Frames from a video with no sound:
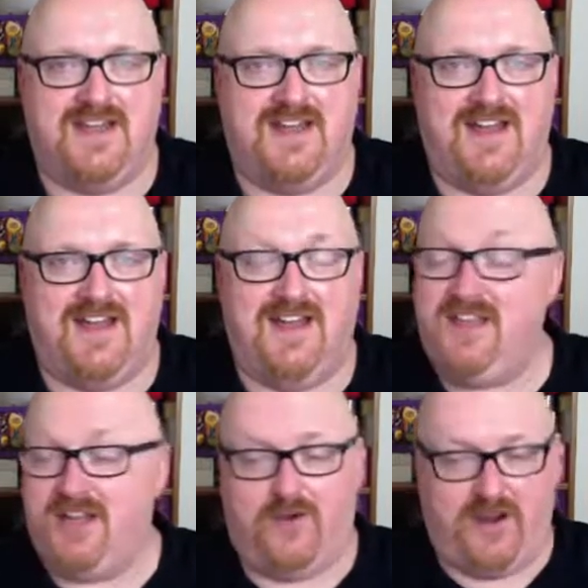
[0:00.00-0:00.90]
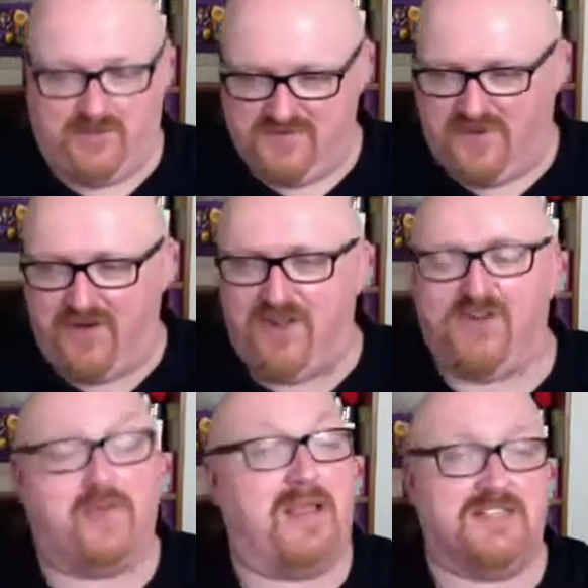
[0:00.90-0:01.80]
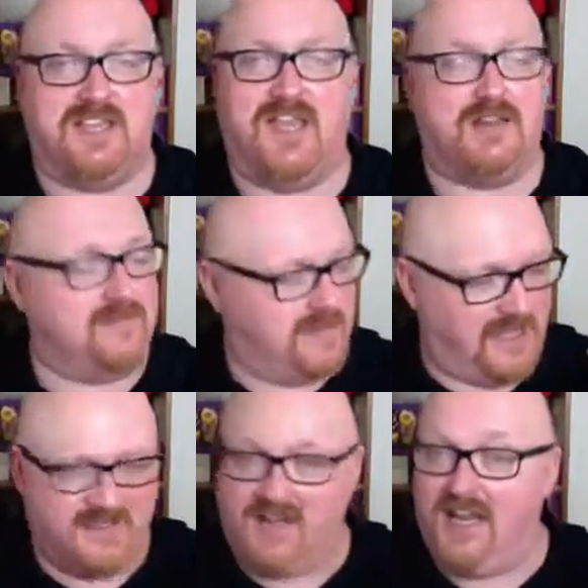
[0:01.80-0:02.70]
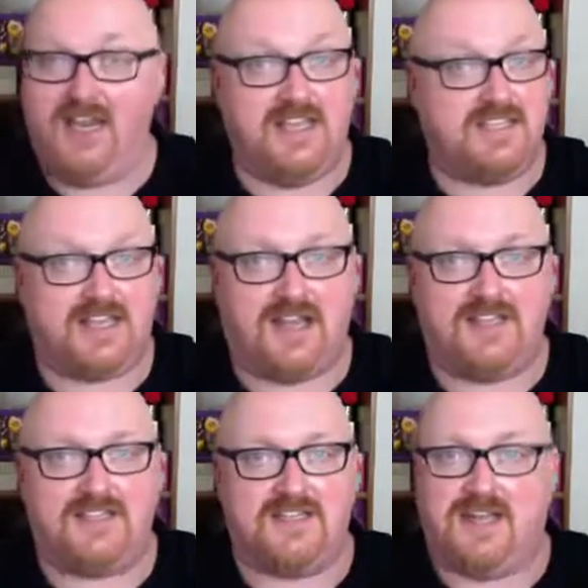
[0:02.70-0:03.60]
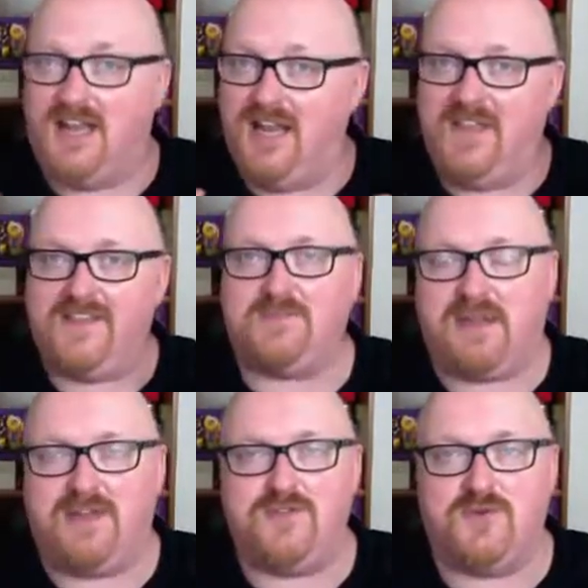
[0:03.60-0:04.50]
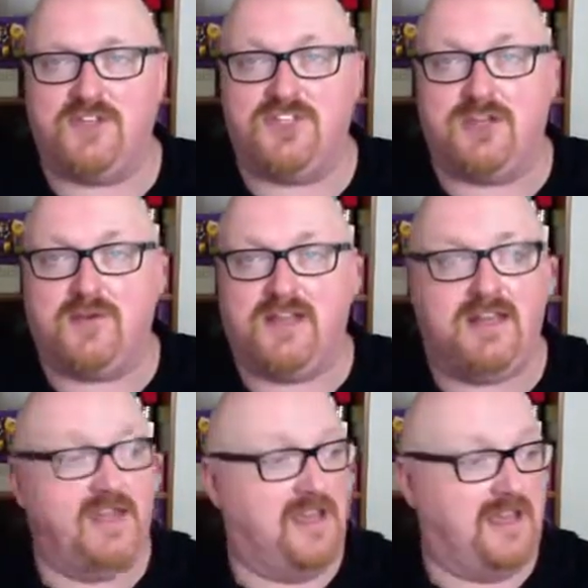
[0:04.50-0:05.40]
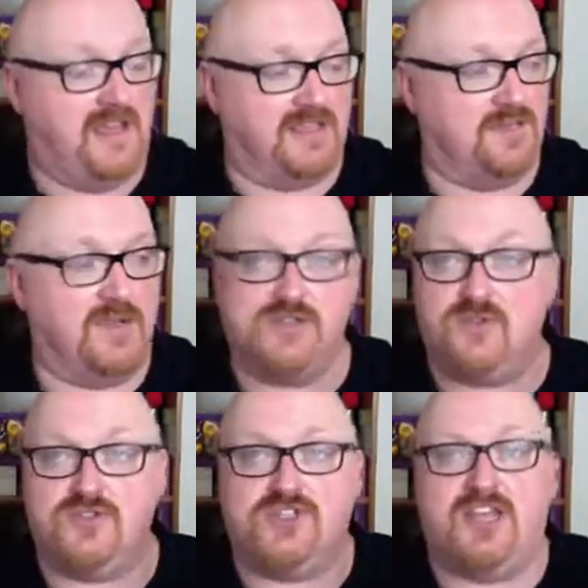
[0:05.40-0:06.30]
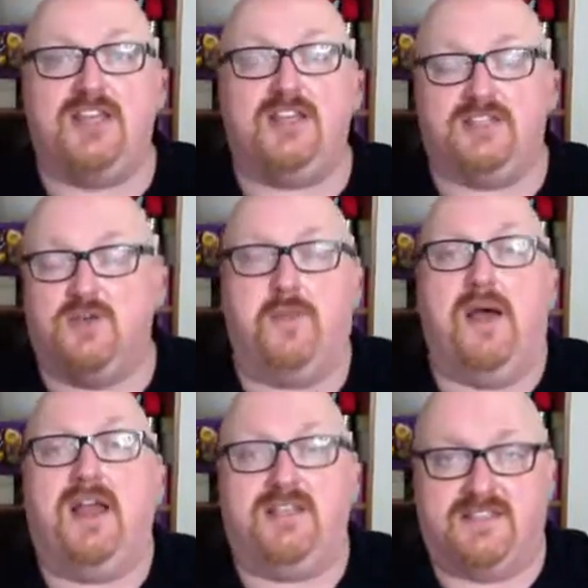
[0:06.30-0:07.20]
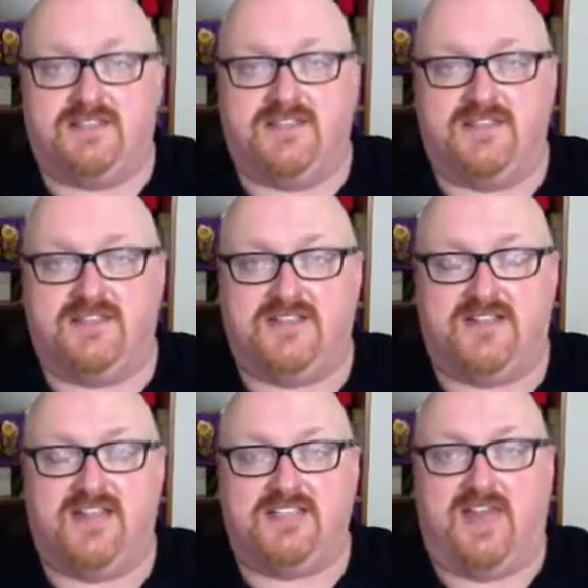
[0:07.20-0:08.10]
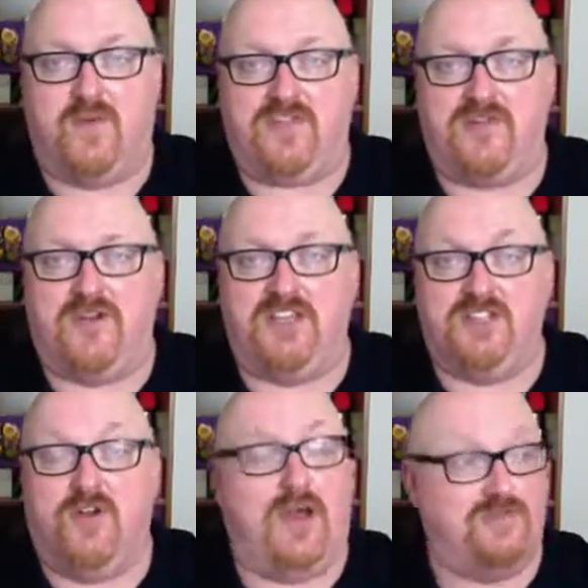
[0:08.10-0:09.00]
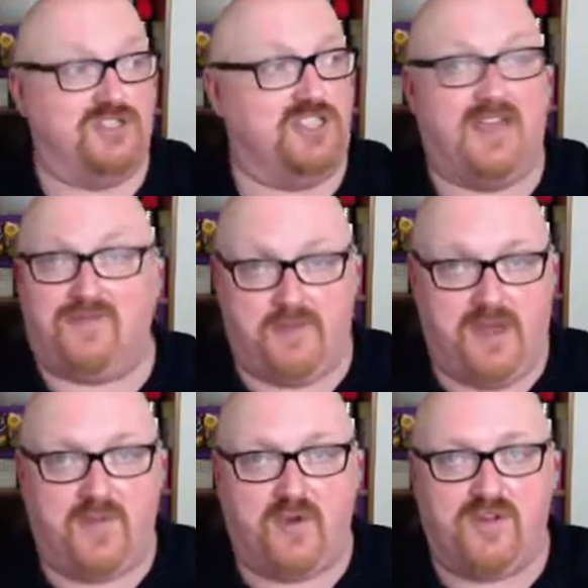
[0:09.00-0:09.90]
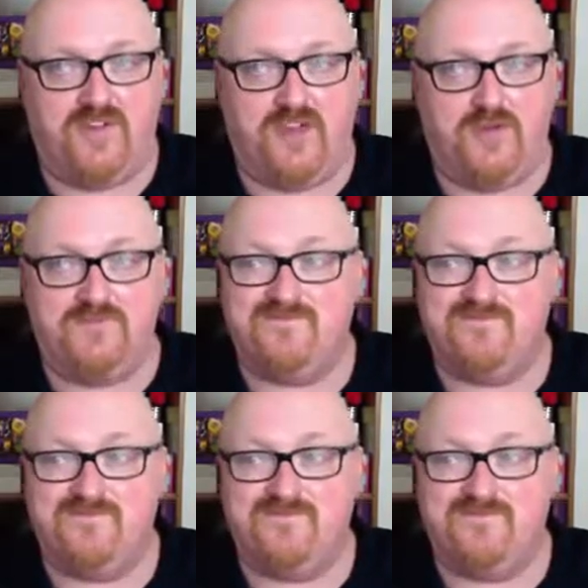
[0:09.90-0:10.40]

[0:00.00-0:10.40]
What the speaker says: And I was very good about saying, clearly he's talented. Clearly this man knows what he's doing. He is a musical genius. Who am I to dictate whether or not he's not? I'm just saying, from my point of view,